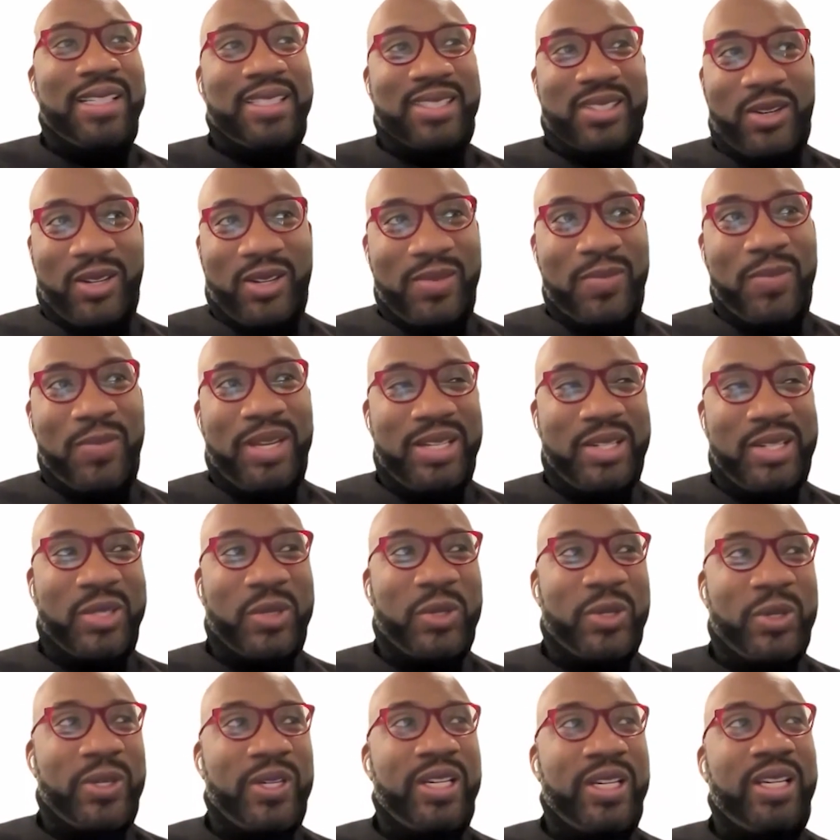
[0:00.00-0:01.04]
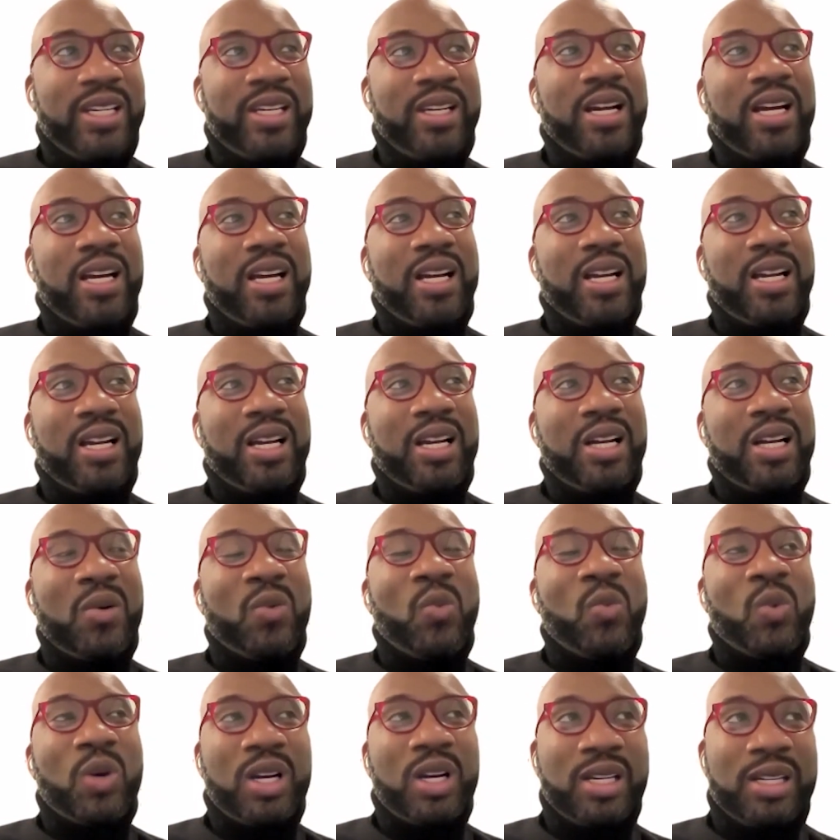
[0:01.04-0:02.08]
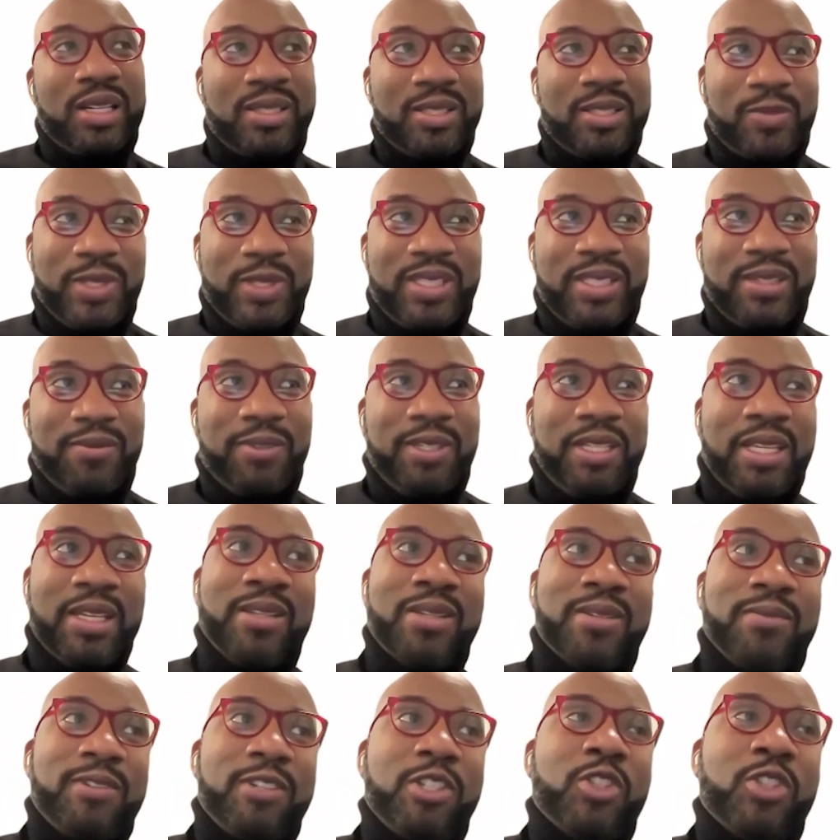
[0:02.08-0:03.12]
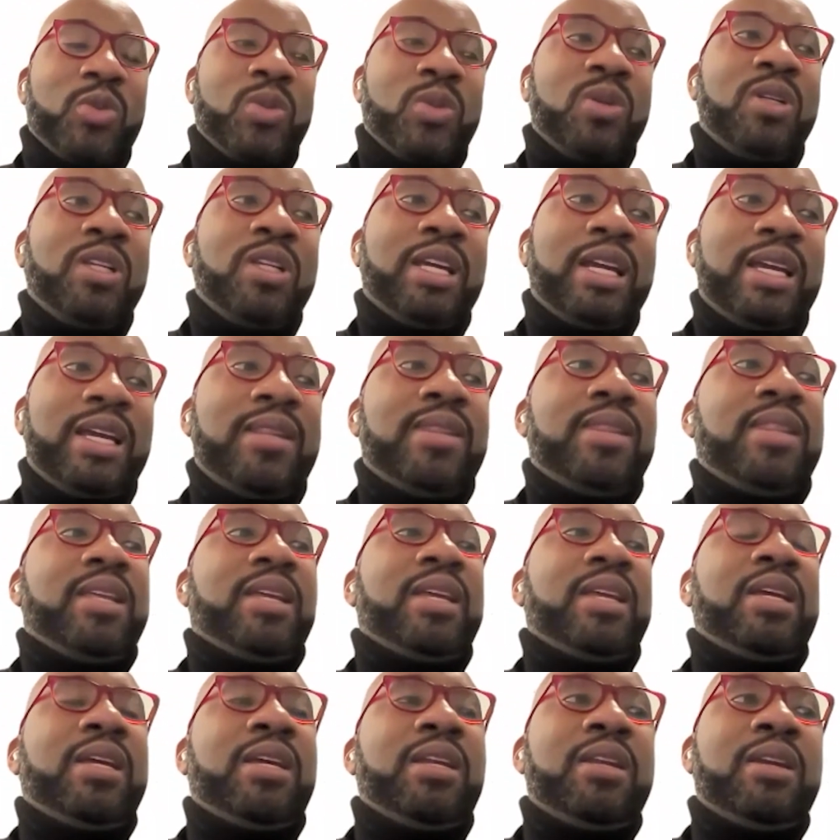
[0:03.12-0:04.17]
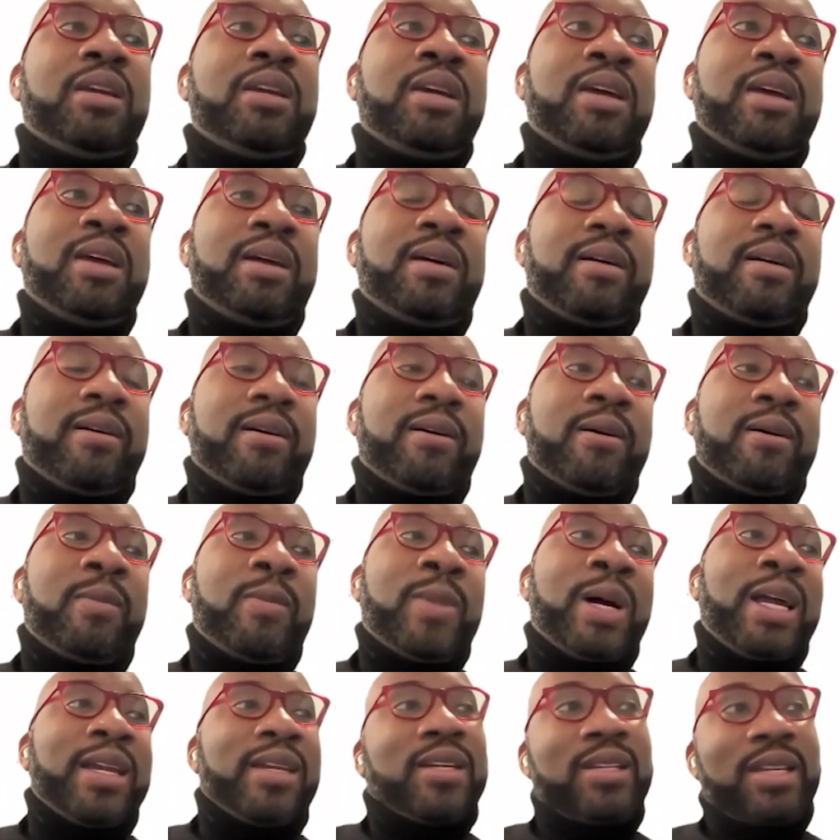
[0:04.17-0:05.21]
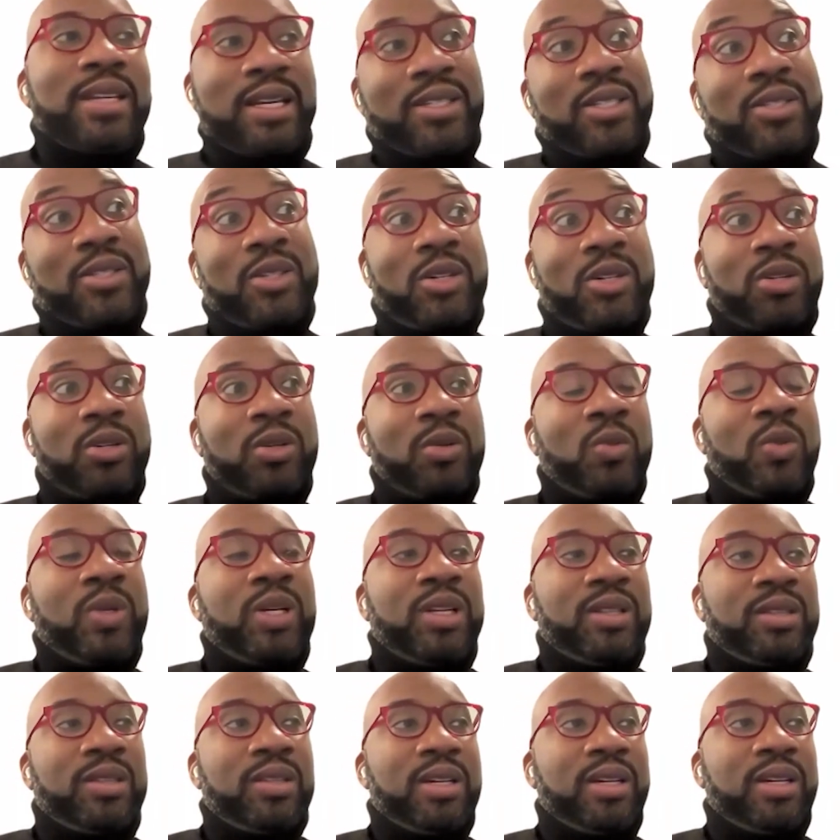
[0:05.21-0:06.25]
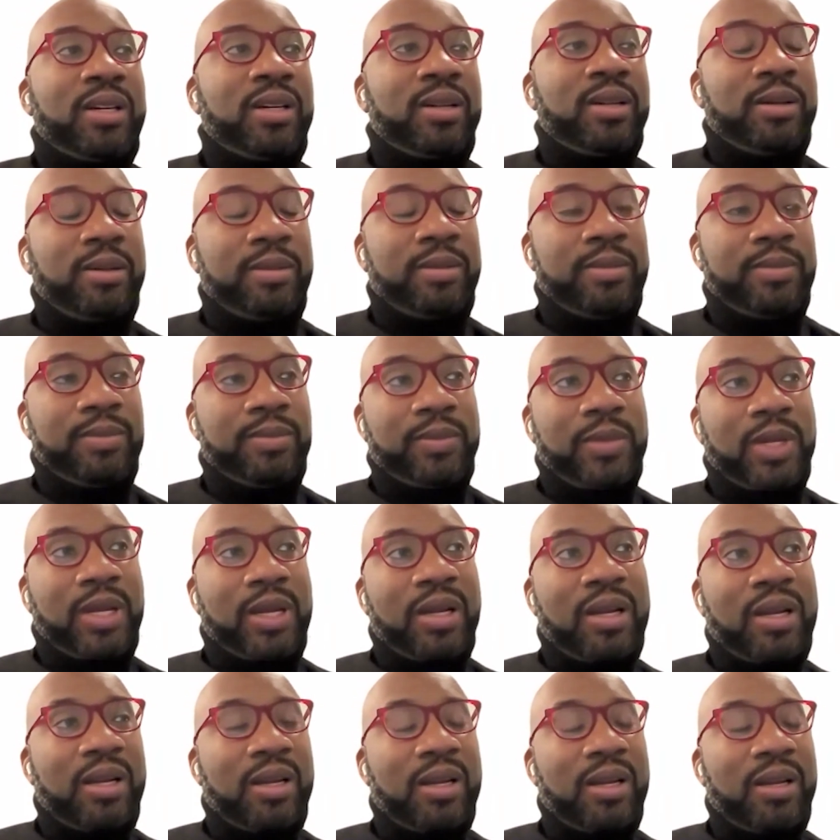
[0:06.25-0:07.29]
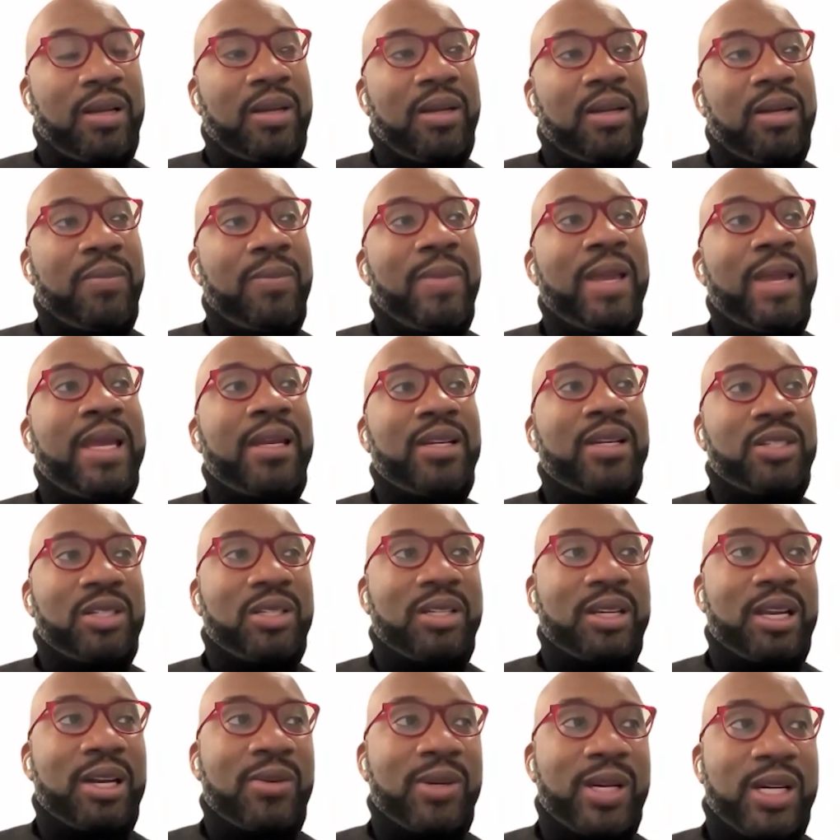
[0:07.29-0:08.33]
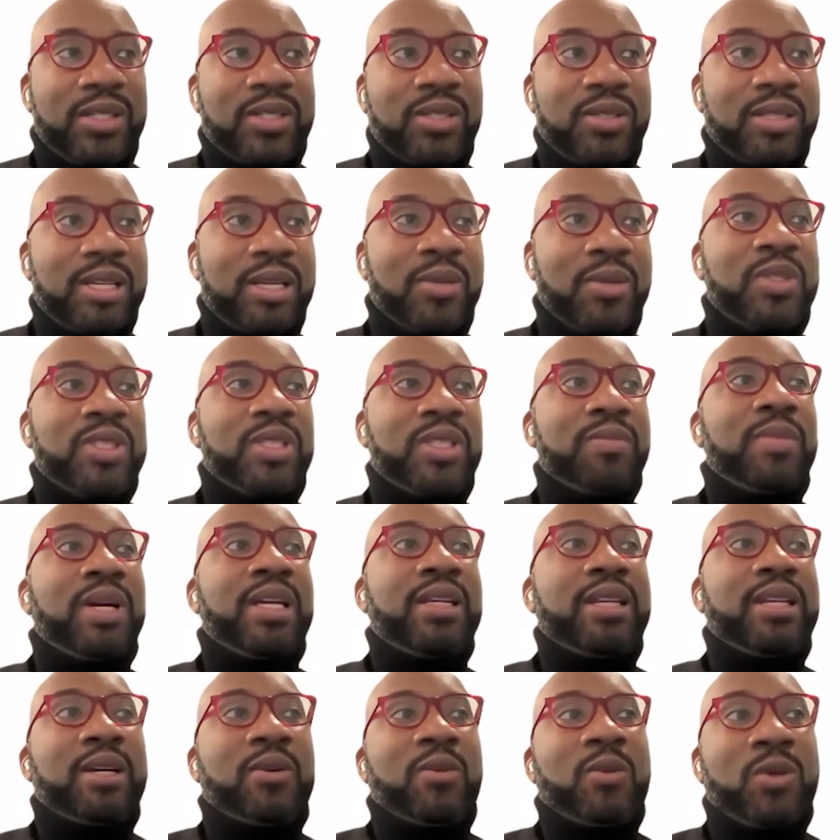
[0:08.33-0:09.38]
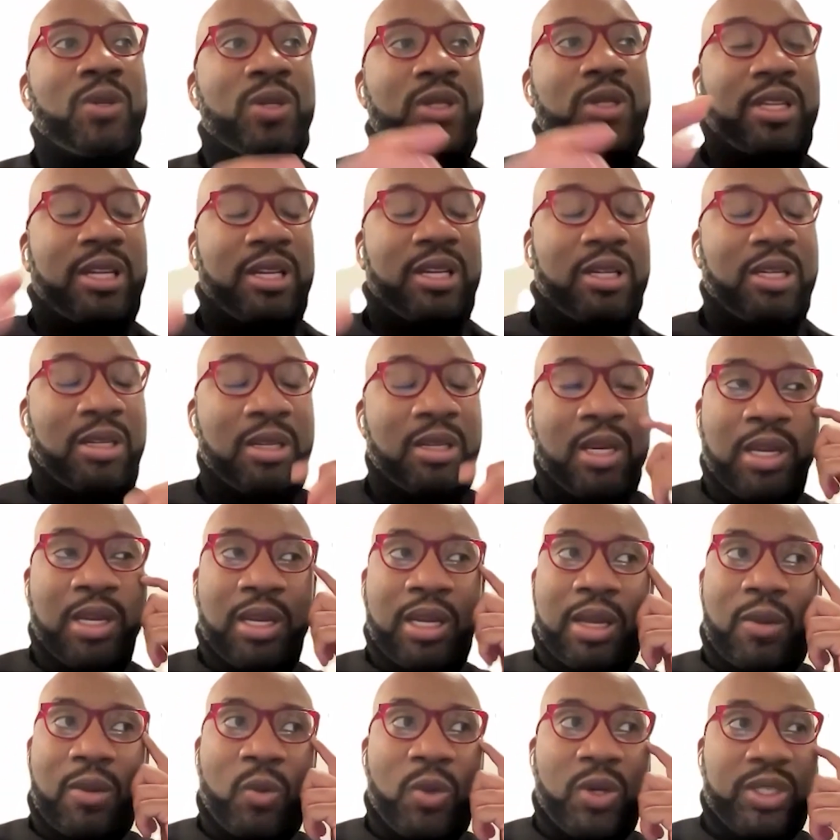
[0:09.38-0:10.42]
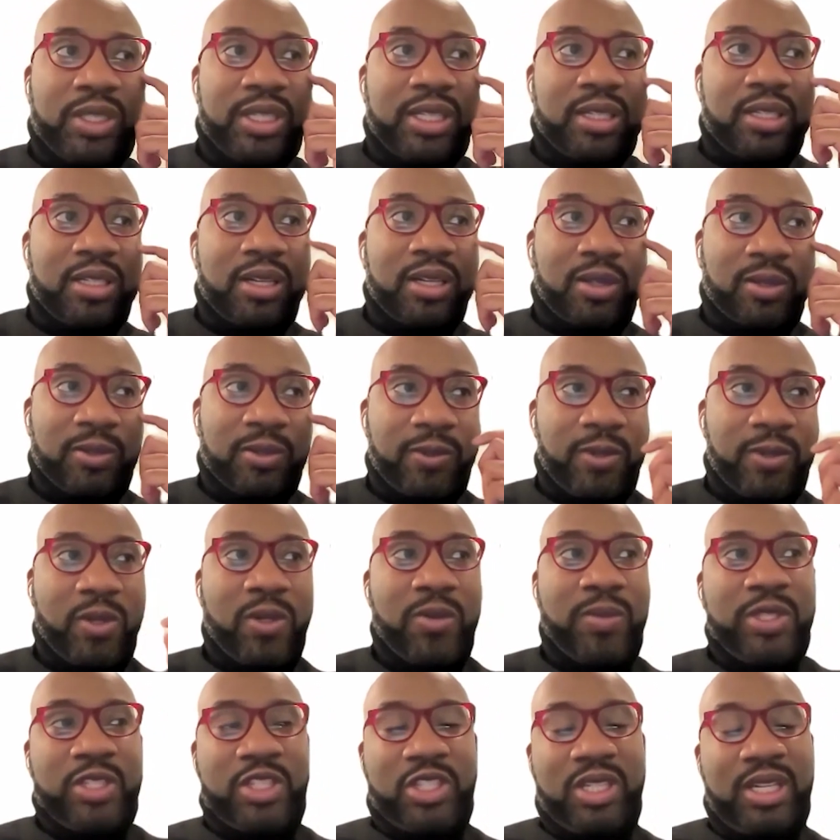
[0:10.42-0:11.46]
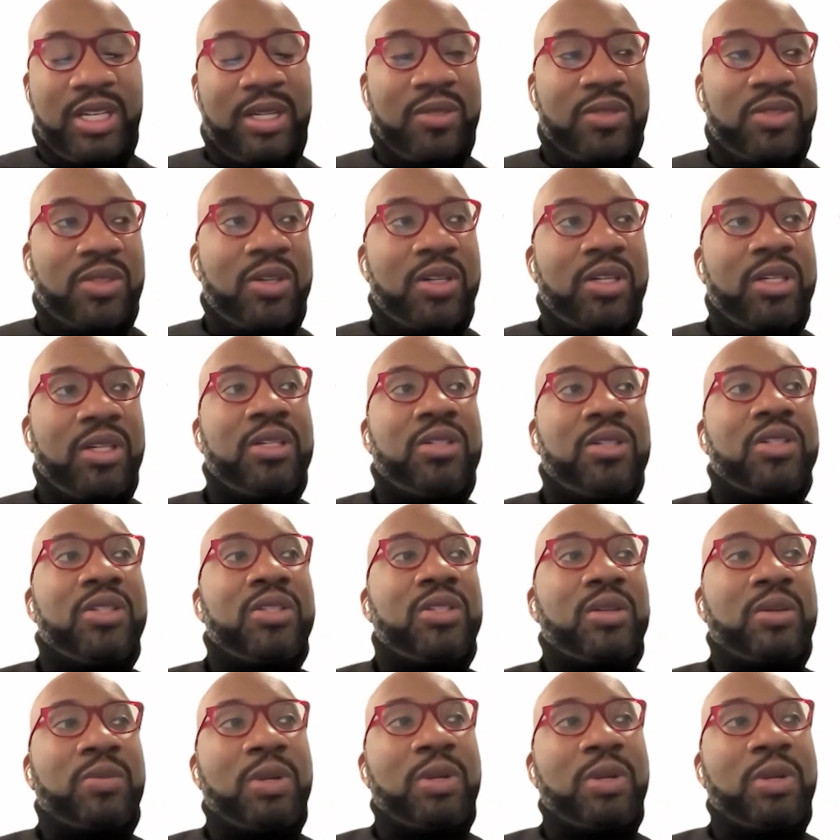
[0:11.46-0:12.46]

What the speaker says: I started mentoring one specific individual, and then I connected her with a managing director that was in my network that worked at another firm, and she had started into